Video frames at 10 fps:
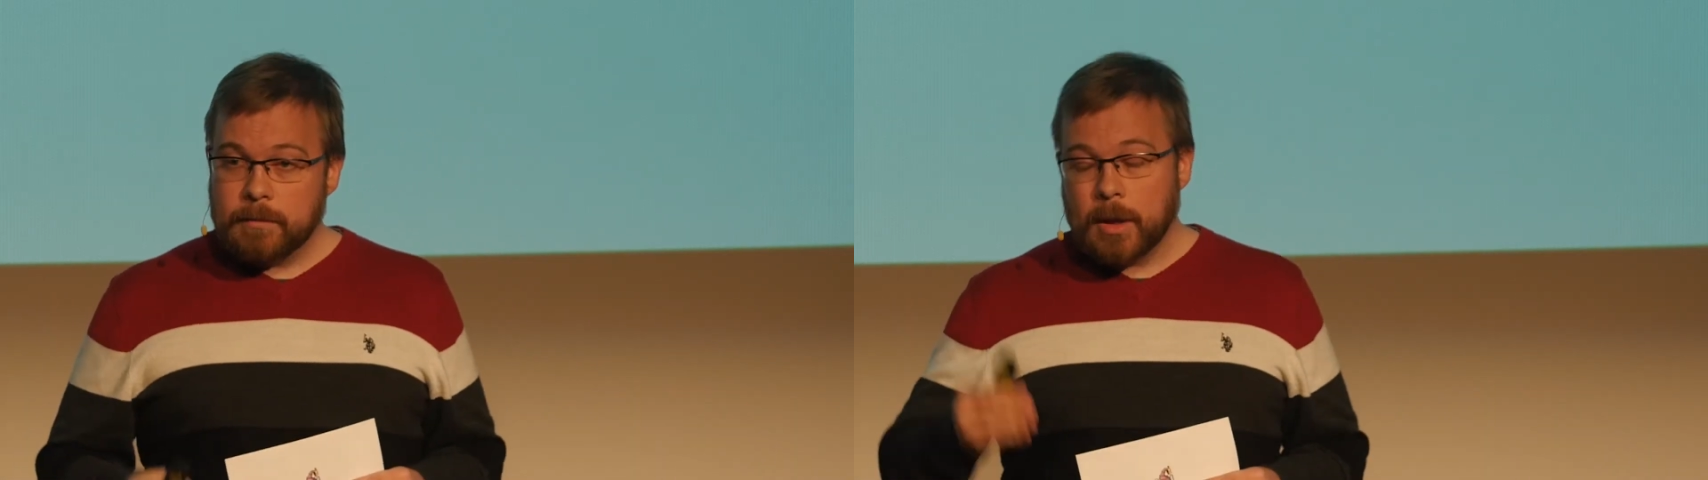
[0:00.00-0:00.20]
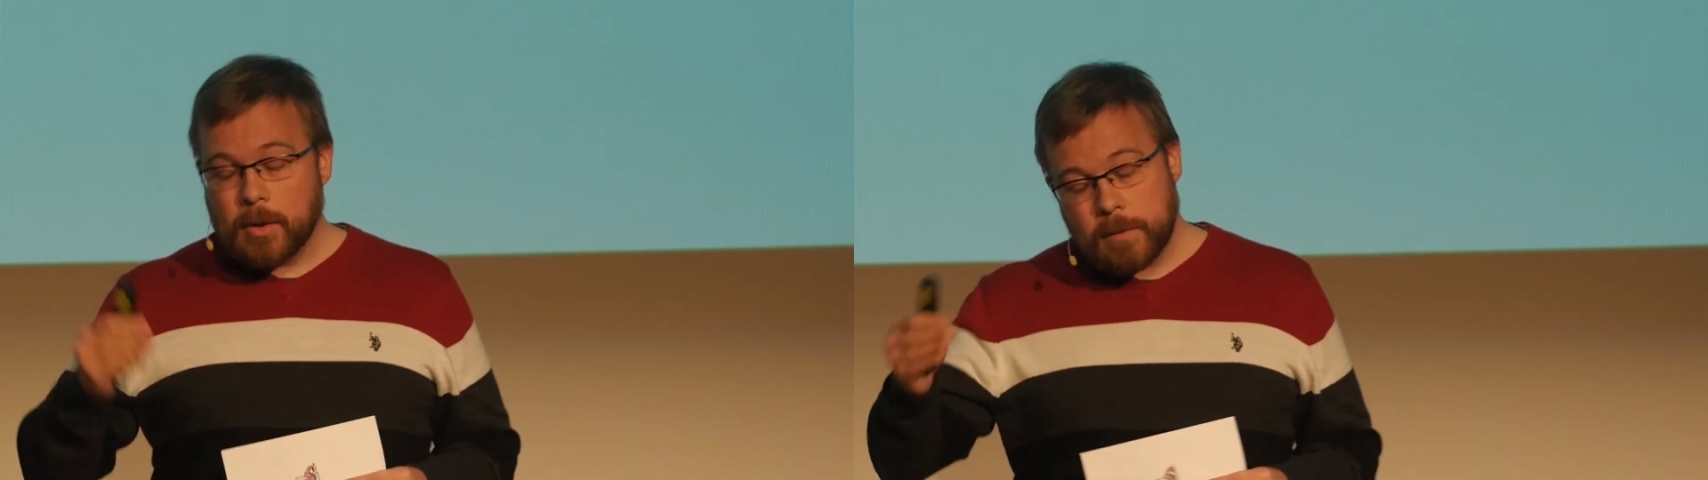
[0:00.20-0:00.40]

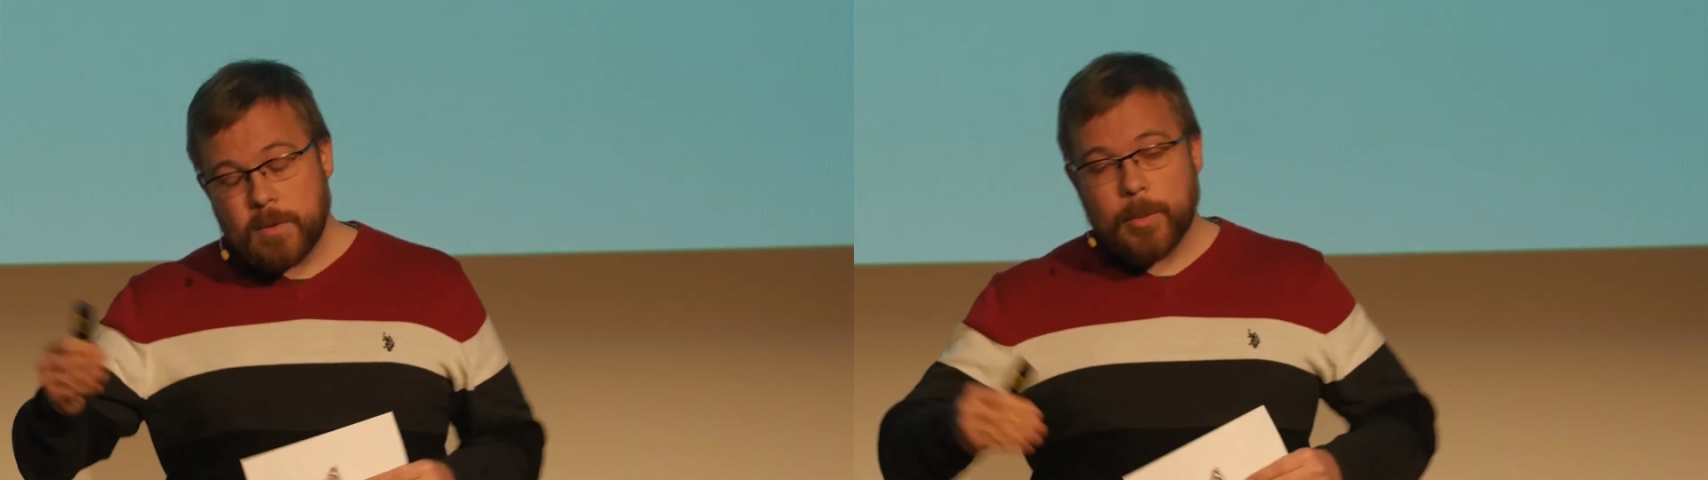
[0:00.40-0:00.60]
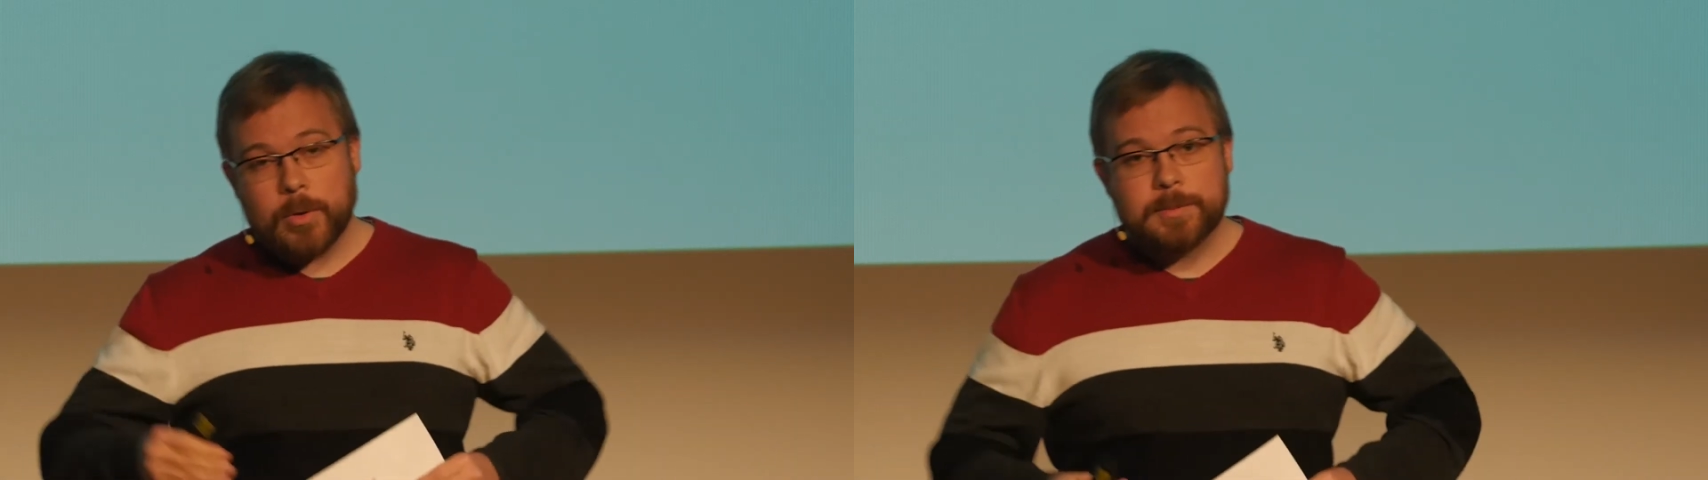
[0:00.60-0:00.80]
and learn
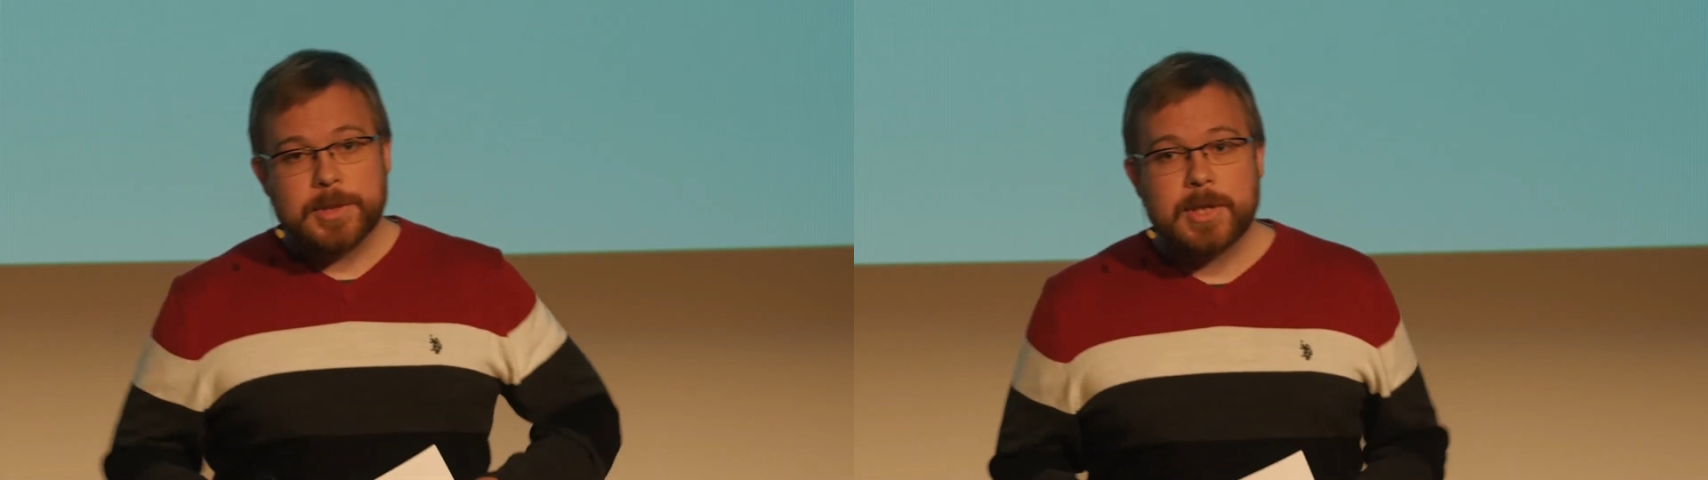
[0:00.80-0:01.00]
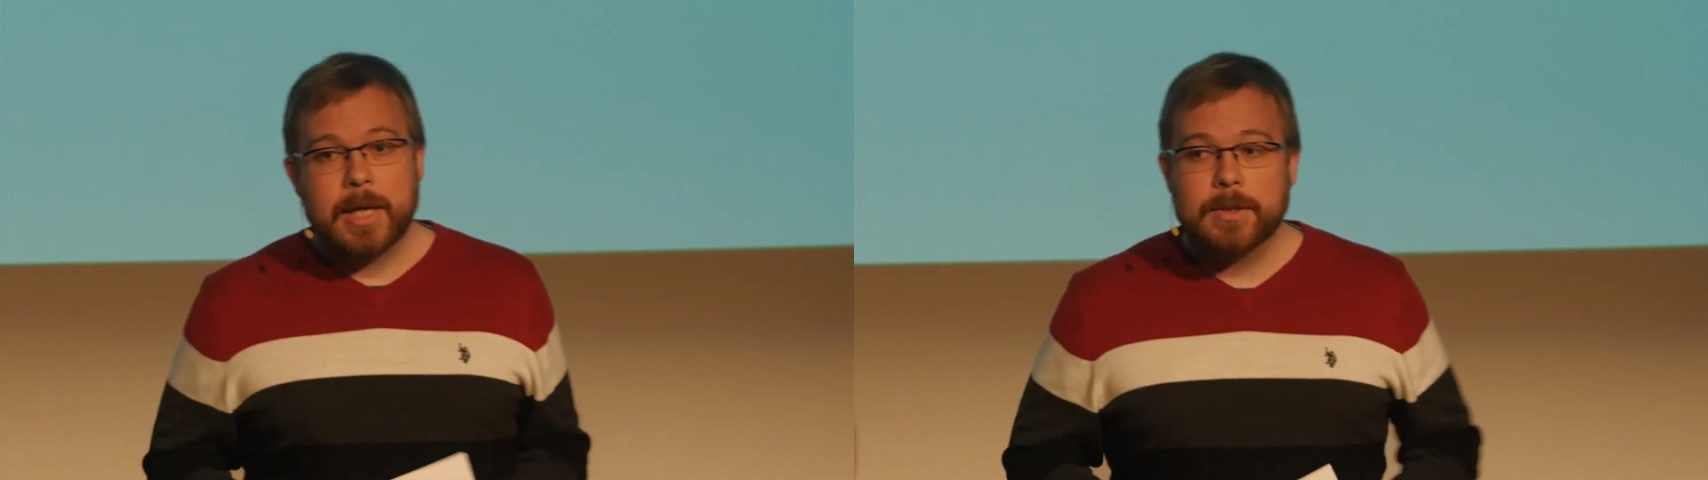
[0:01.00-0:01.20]
from those
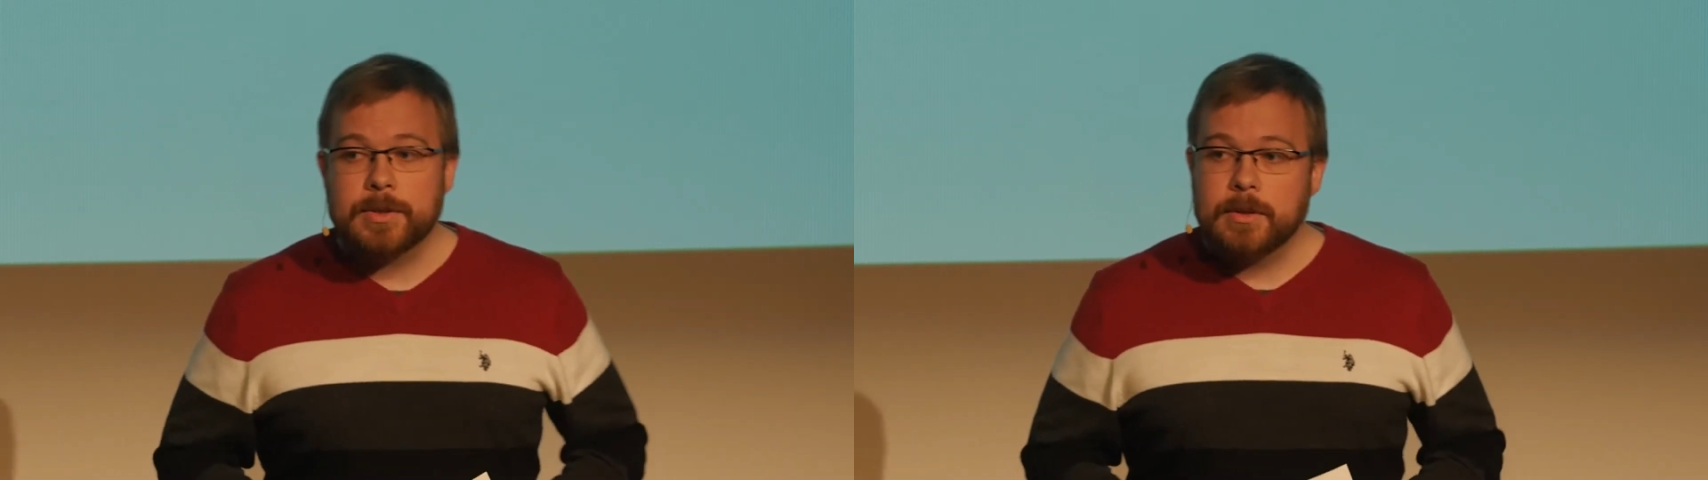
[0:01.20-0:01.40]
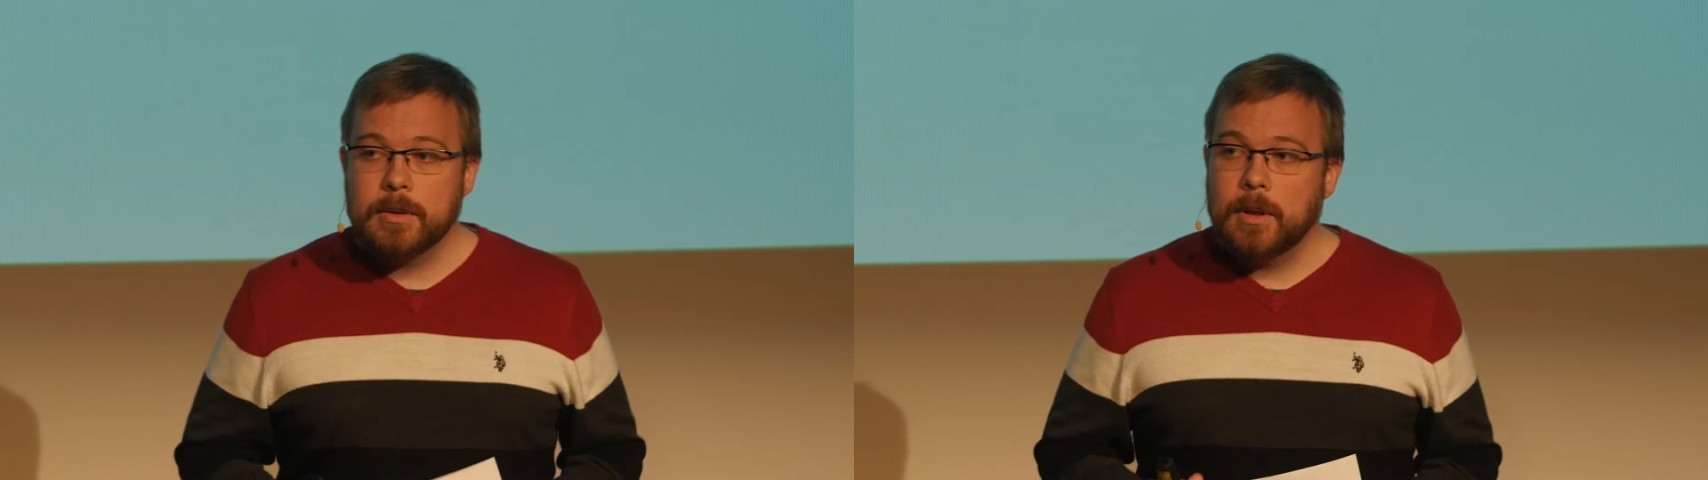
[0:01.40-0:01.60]

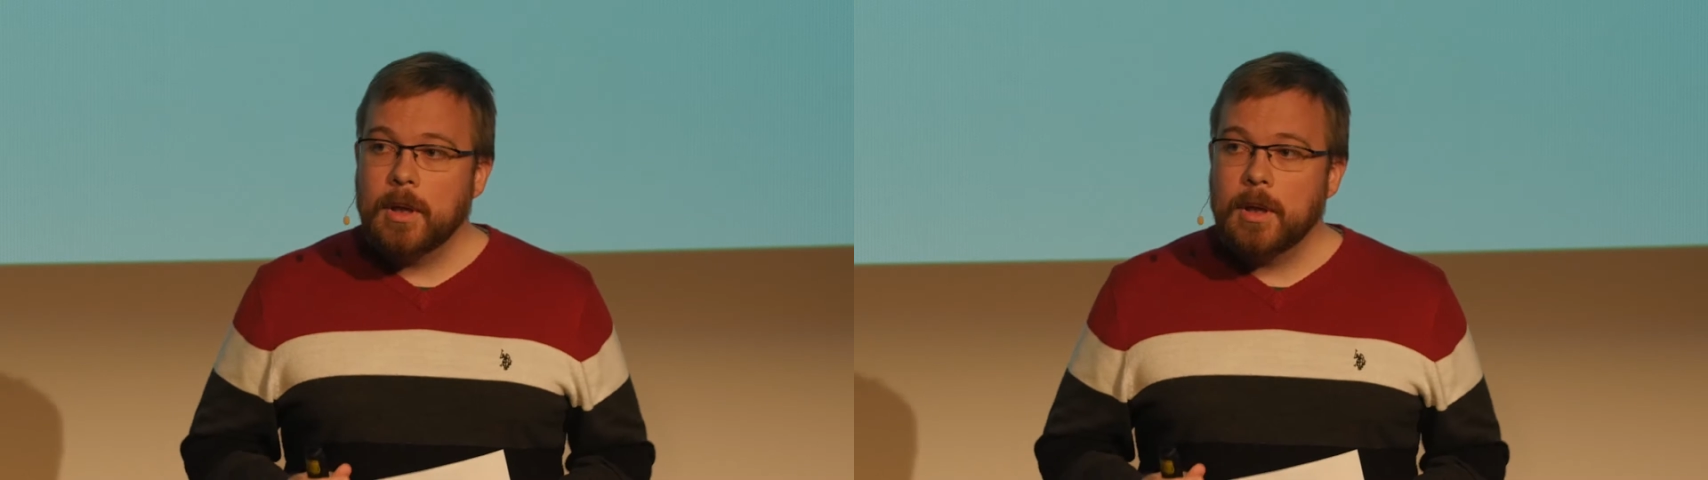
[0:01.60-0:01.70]
mistakes.